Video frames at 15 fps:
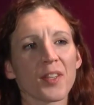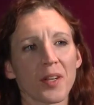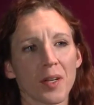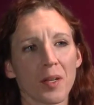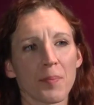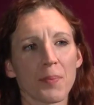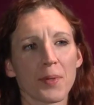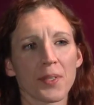
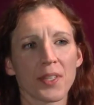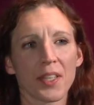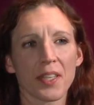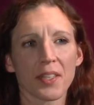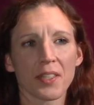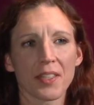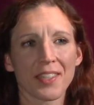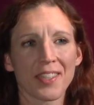are
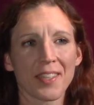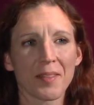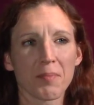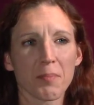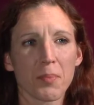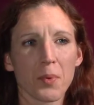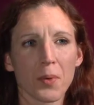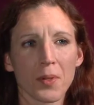particularly
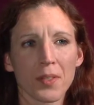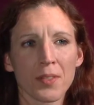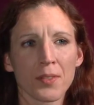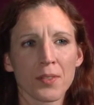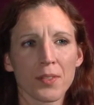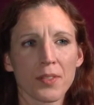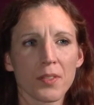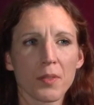
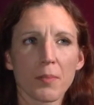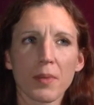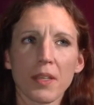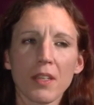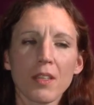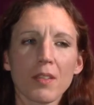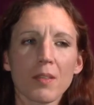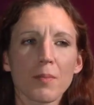important to me
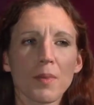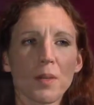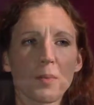in my